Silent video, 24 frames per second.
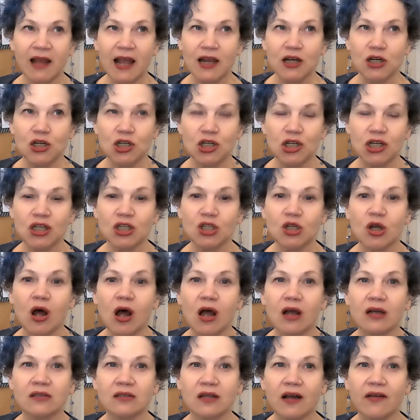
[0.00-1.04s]
and she
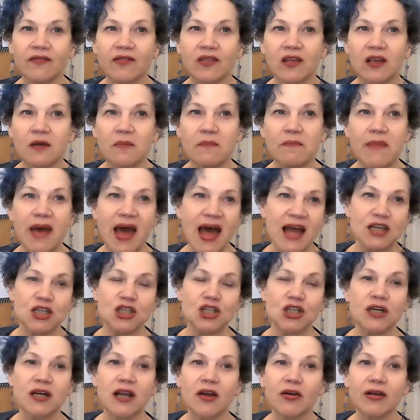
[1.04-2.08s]
talked of the
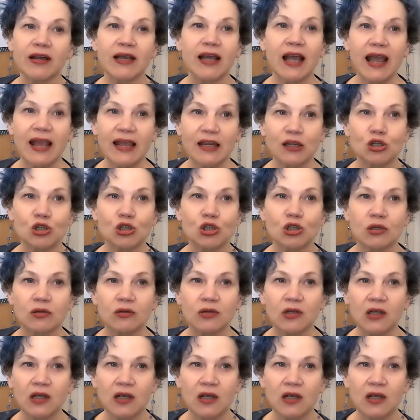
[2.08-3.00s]
imaginary H,